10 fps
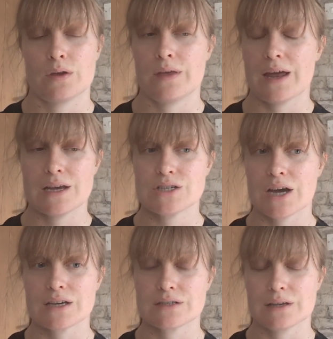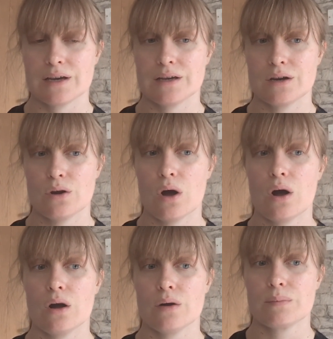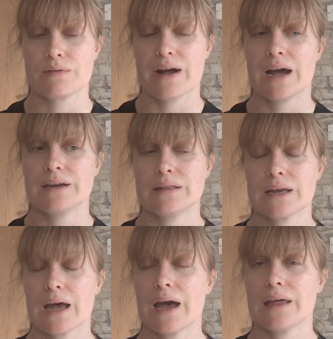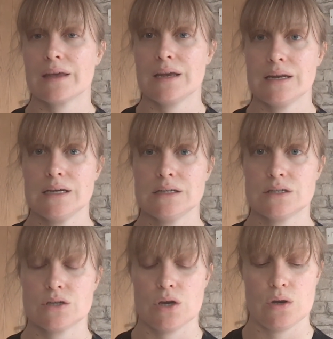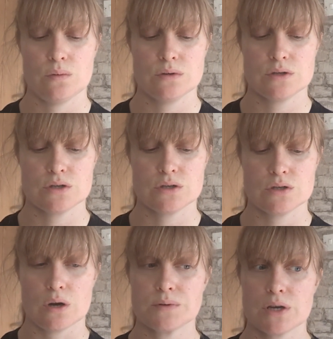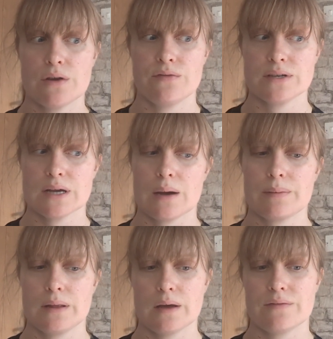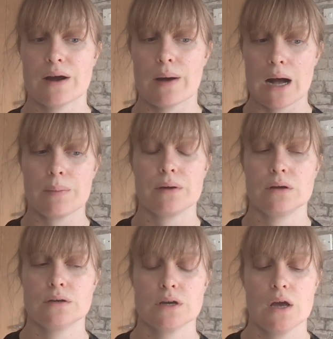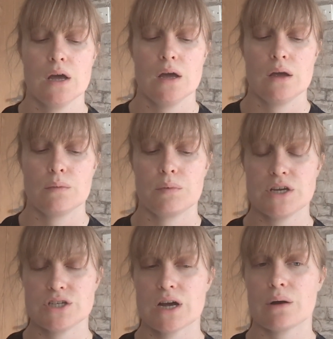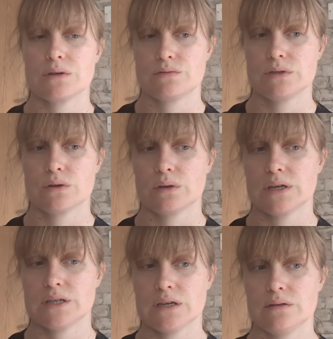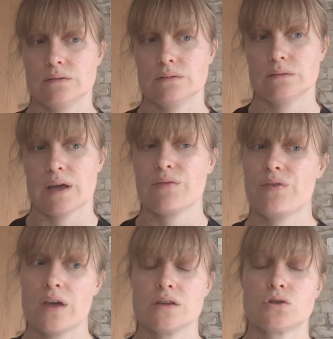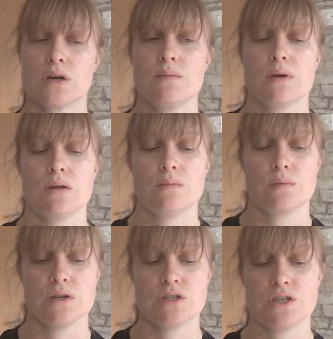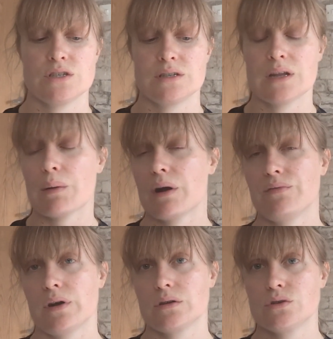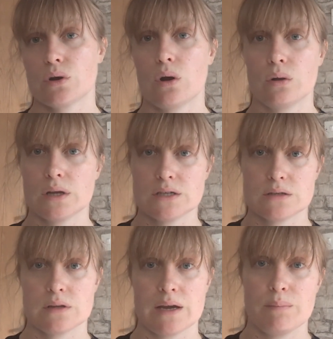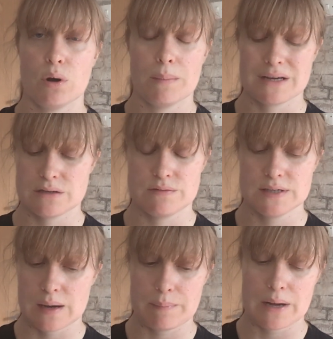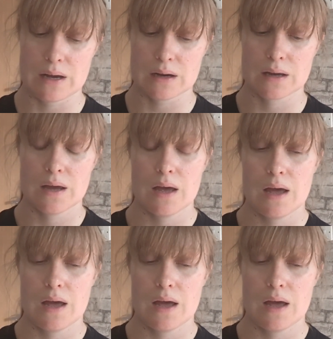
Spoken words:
the NHS like not providing the care that it needed to stop certain things happening that have now happened, which now has resulted in like further treatment, which is now out of our control. It's like put a massive setback.